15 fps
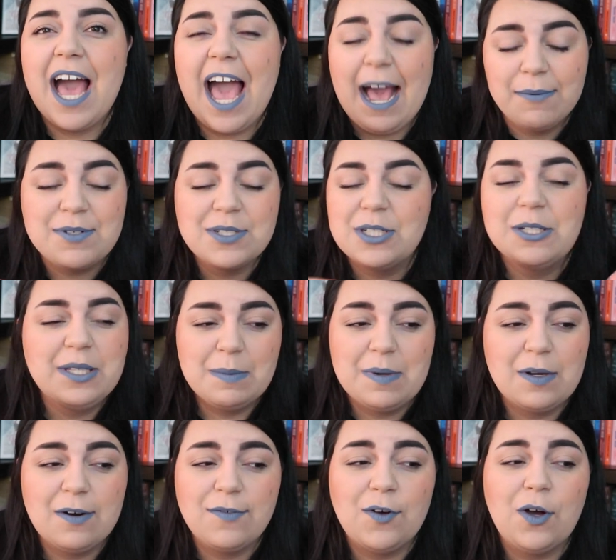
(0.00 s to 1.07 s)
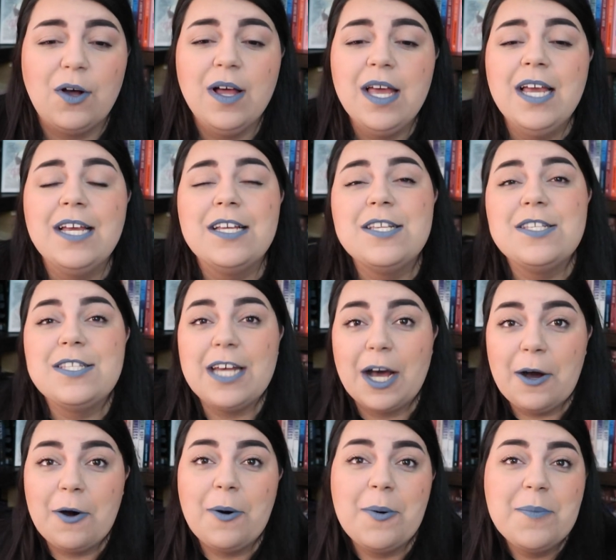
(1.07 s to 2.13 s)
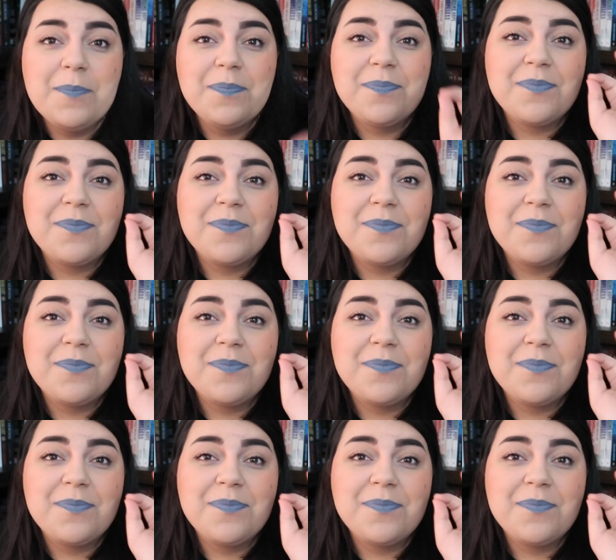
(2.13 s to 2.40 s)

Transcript: absolutely beautiful. So